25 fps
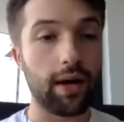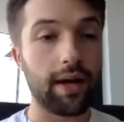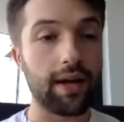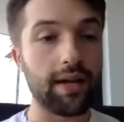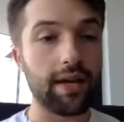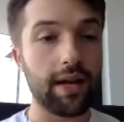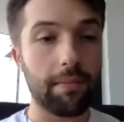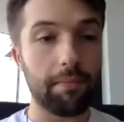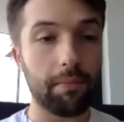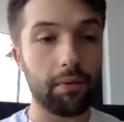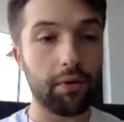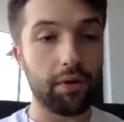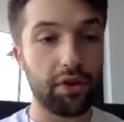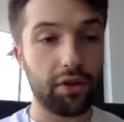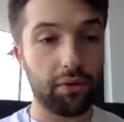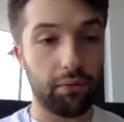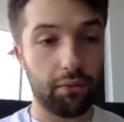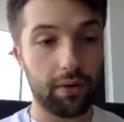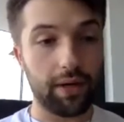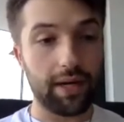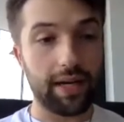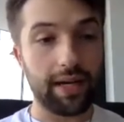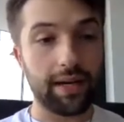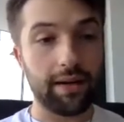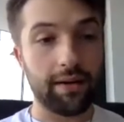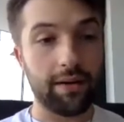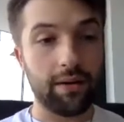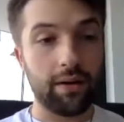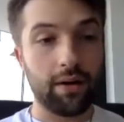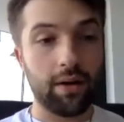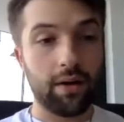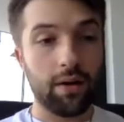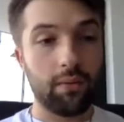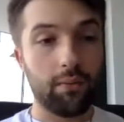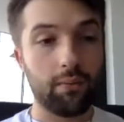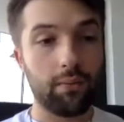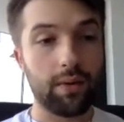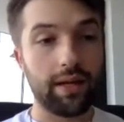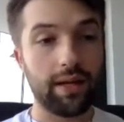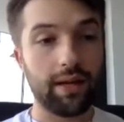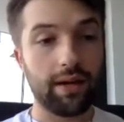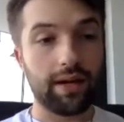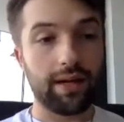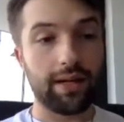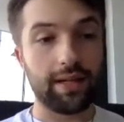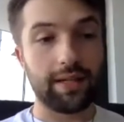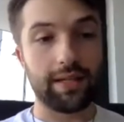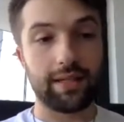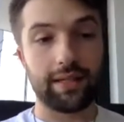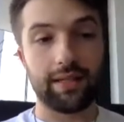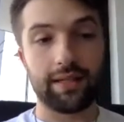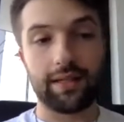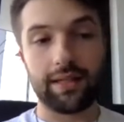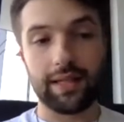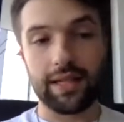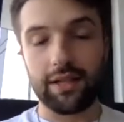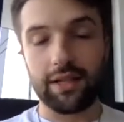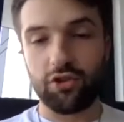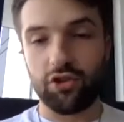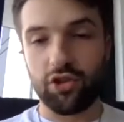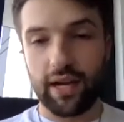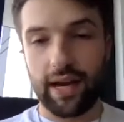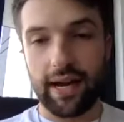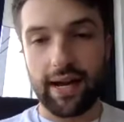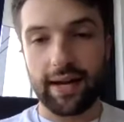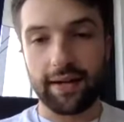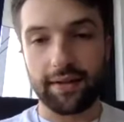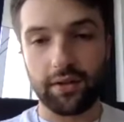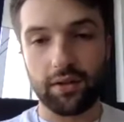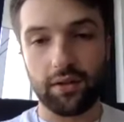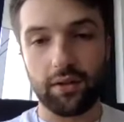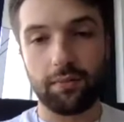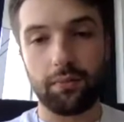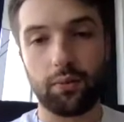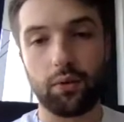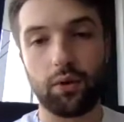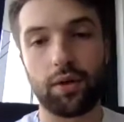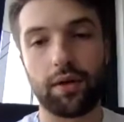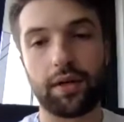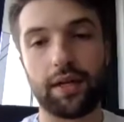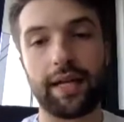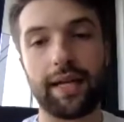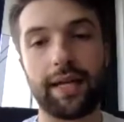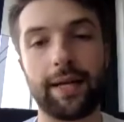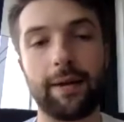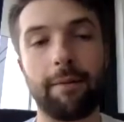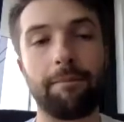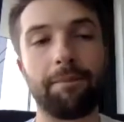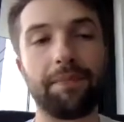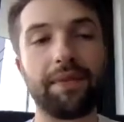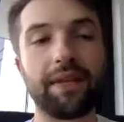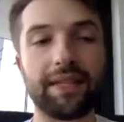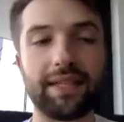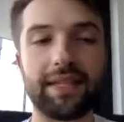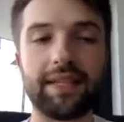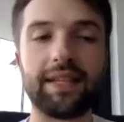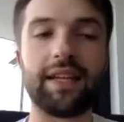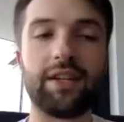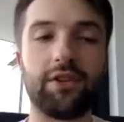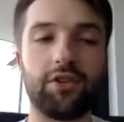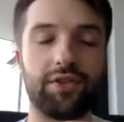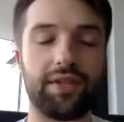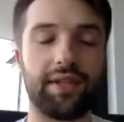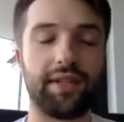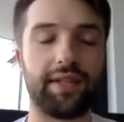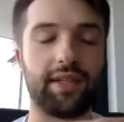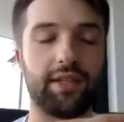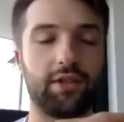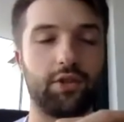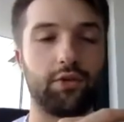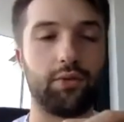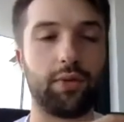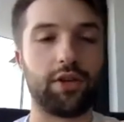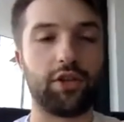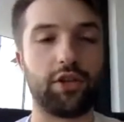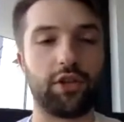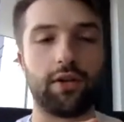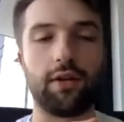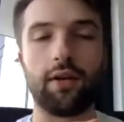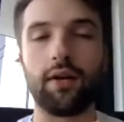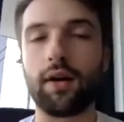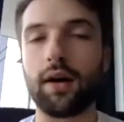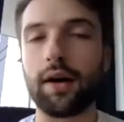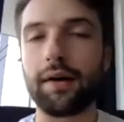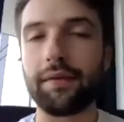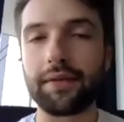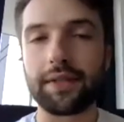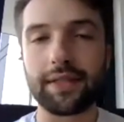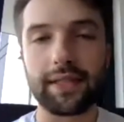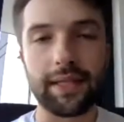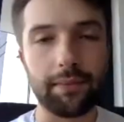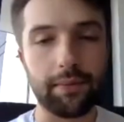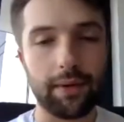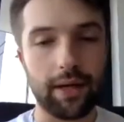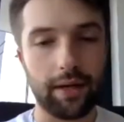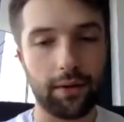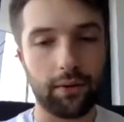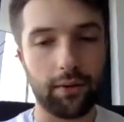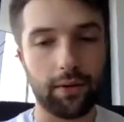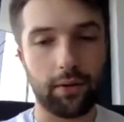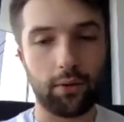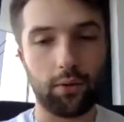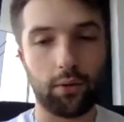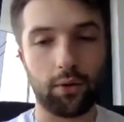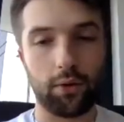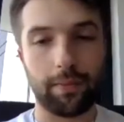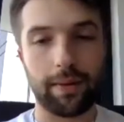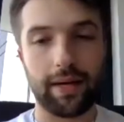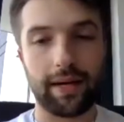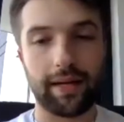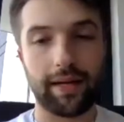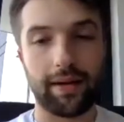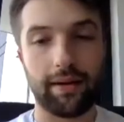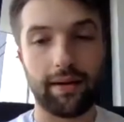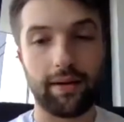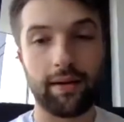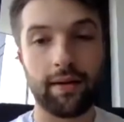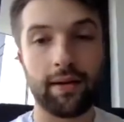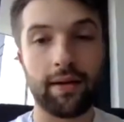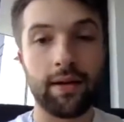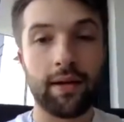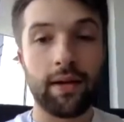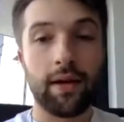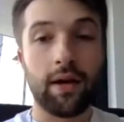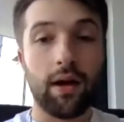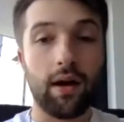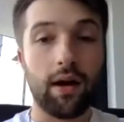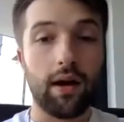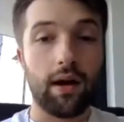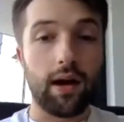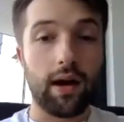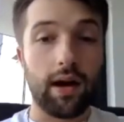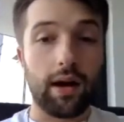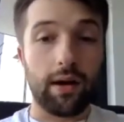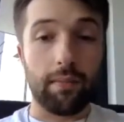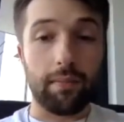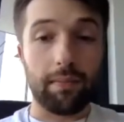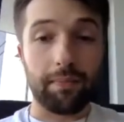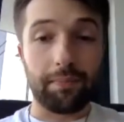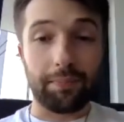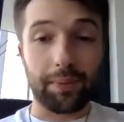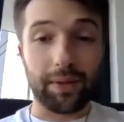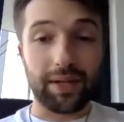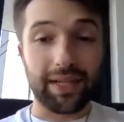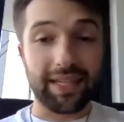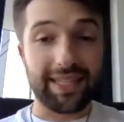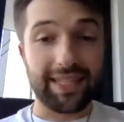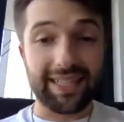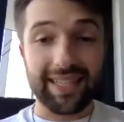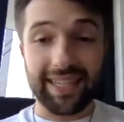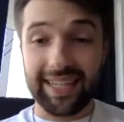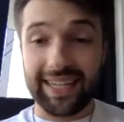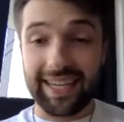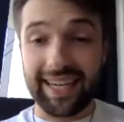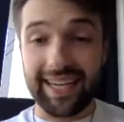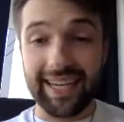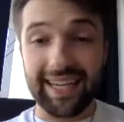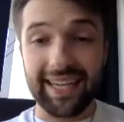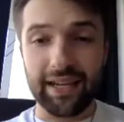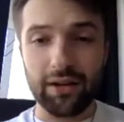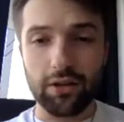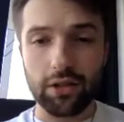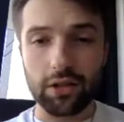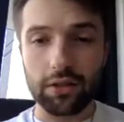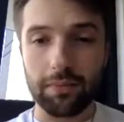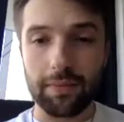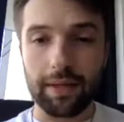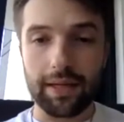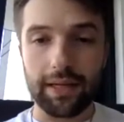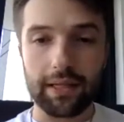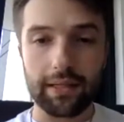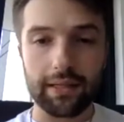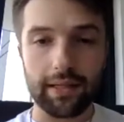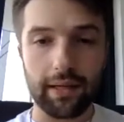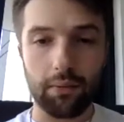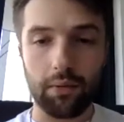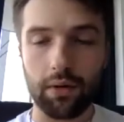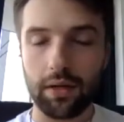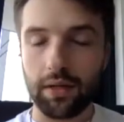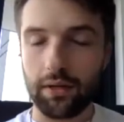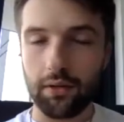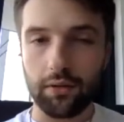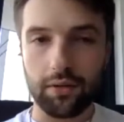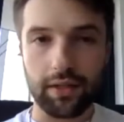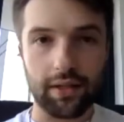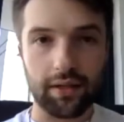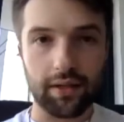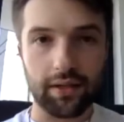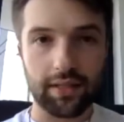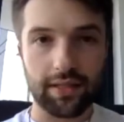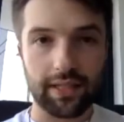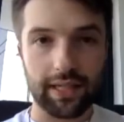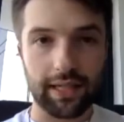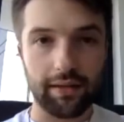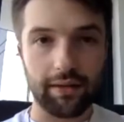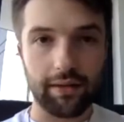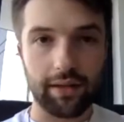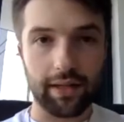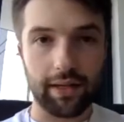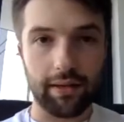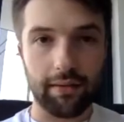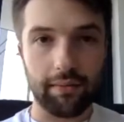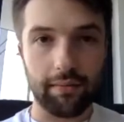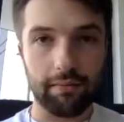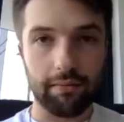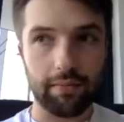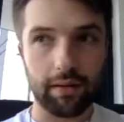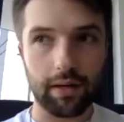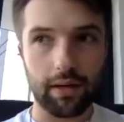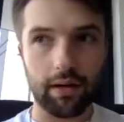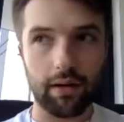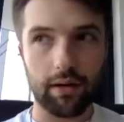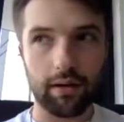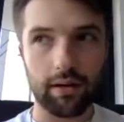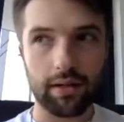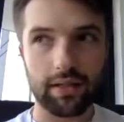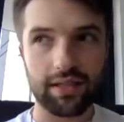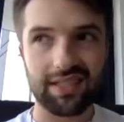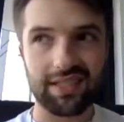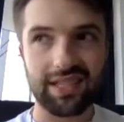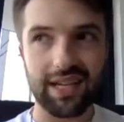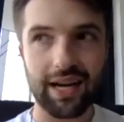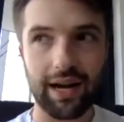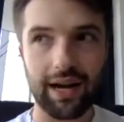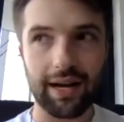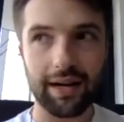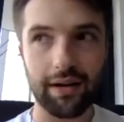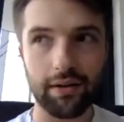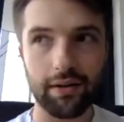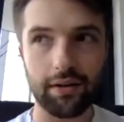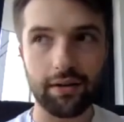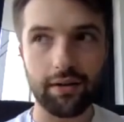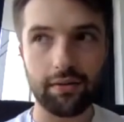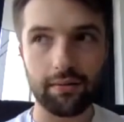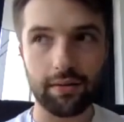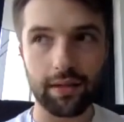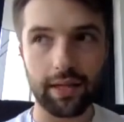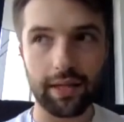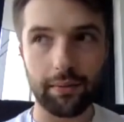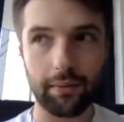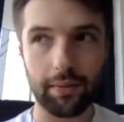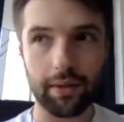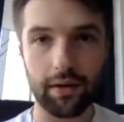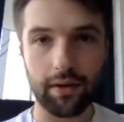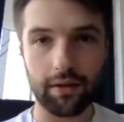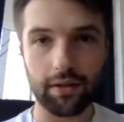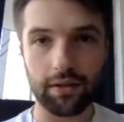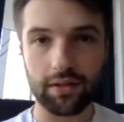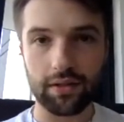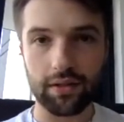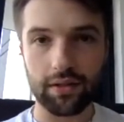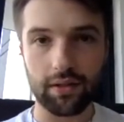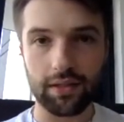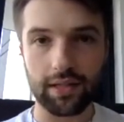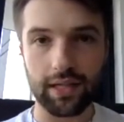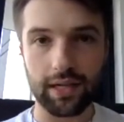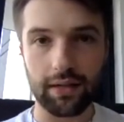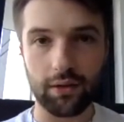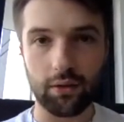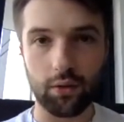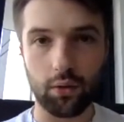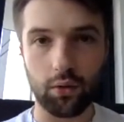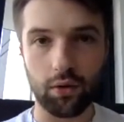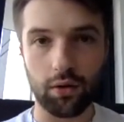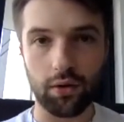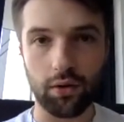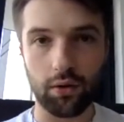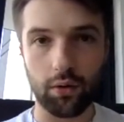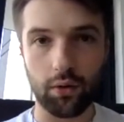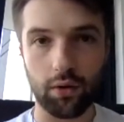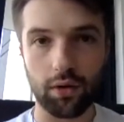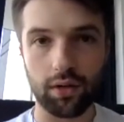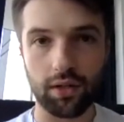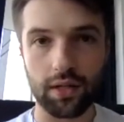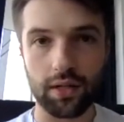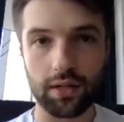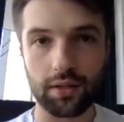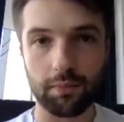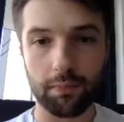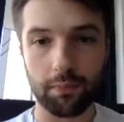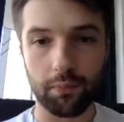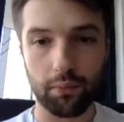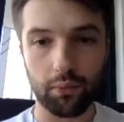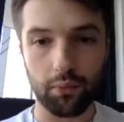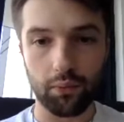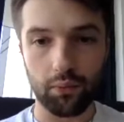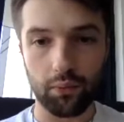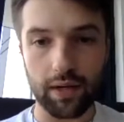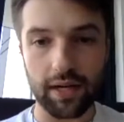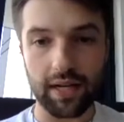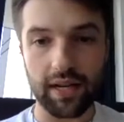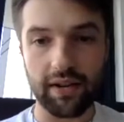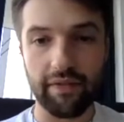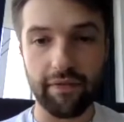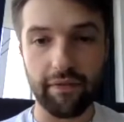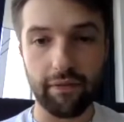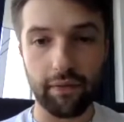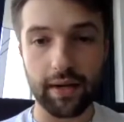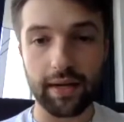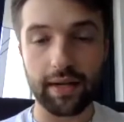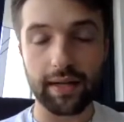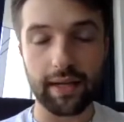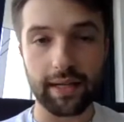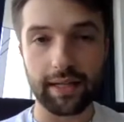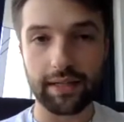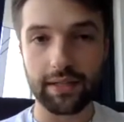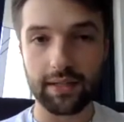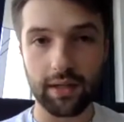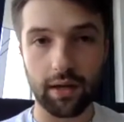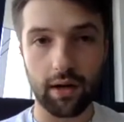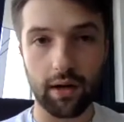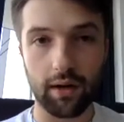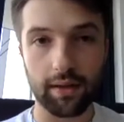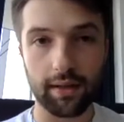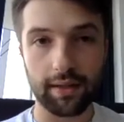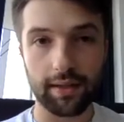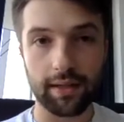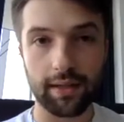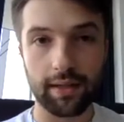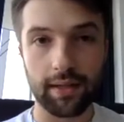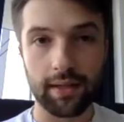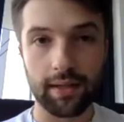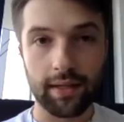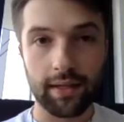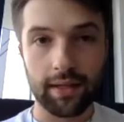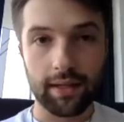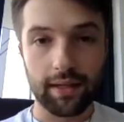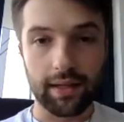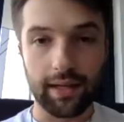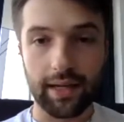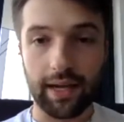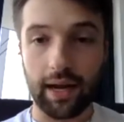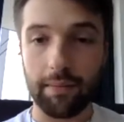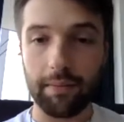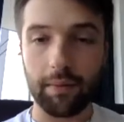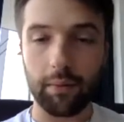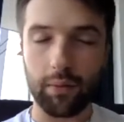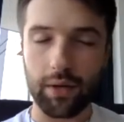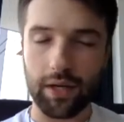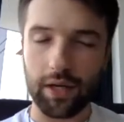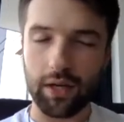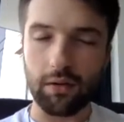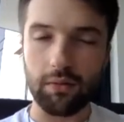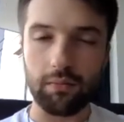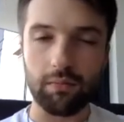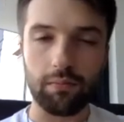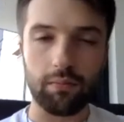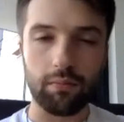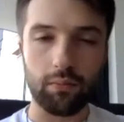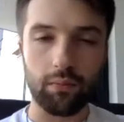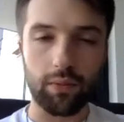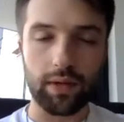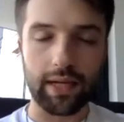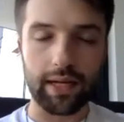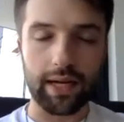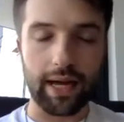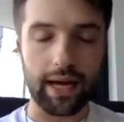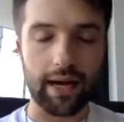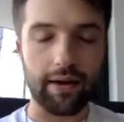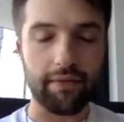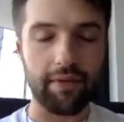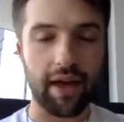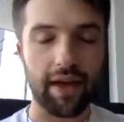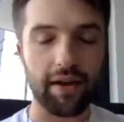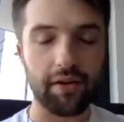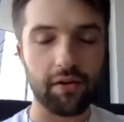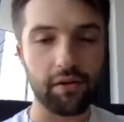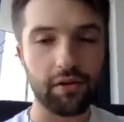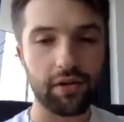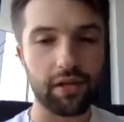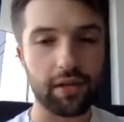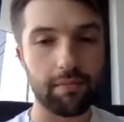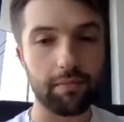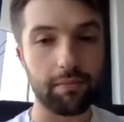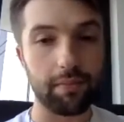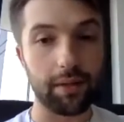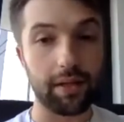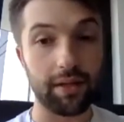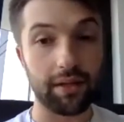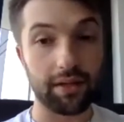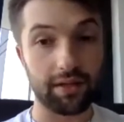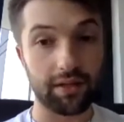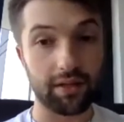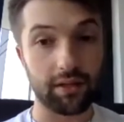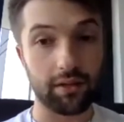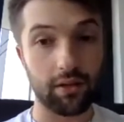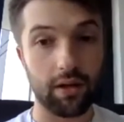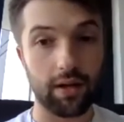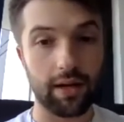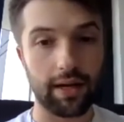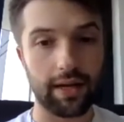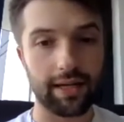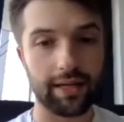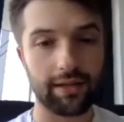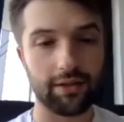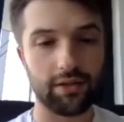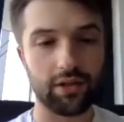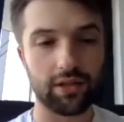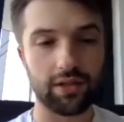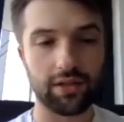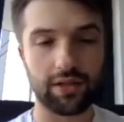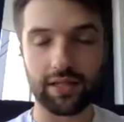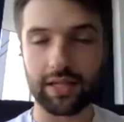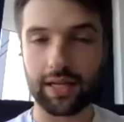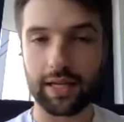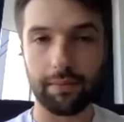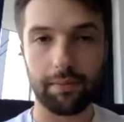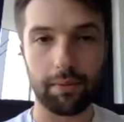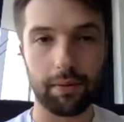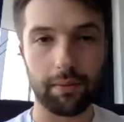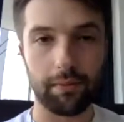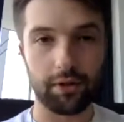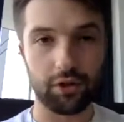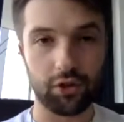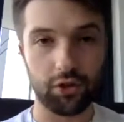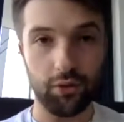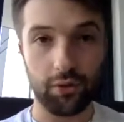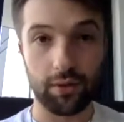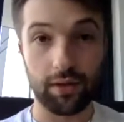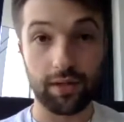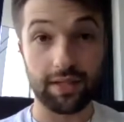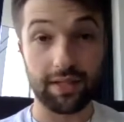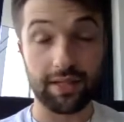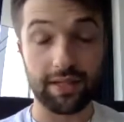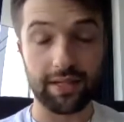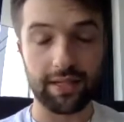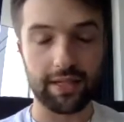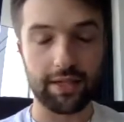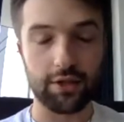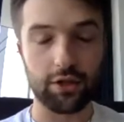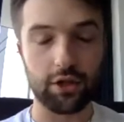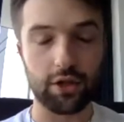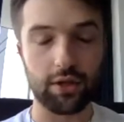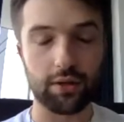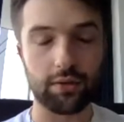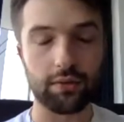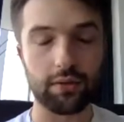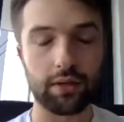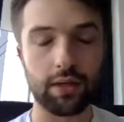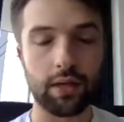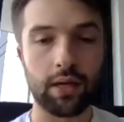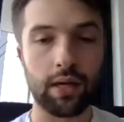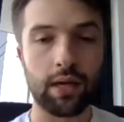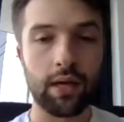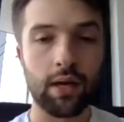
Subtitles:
at number three, we got the Jags on the board. And this is an interesting situation. Obviously, we're not going quarterback here. But it's like, it kills me because I want to go Derek Stingley. But our entire corner core is pretty freaking solid. Like, I mean, we could have Henderson be the slot and just say pretty much screw it to Sidney Jones.